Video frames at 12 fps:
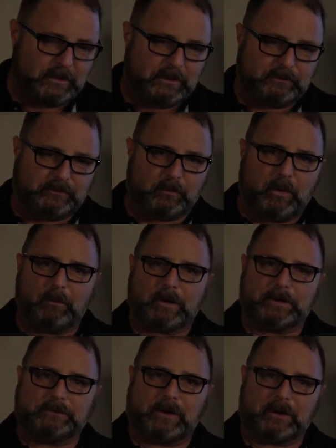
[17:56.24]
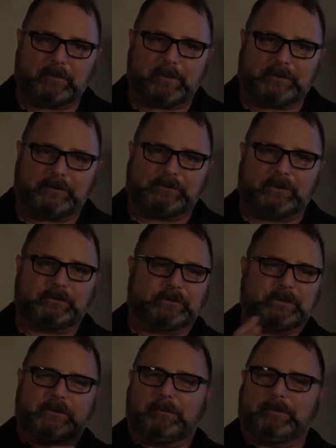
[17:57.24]
so what we're going to talk about, this goes a
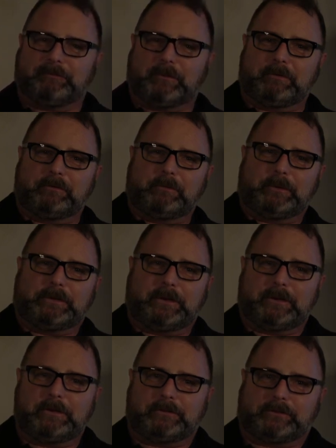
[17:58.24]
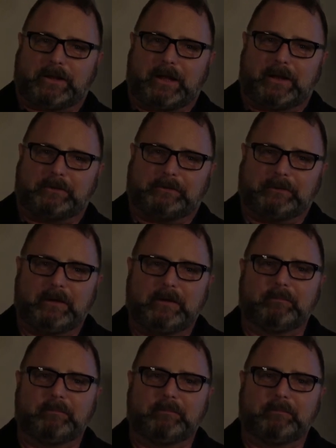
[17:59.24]
little bit further than we did in the slides,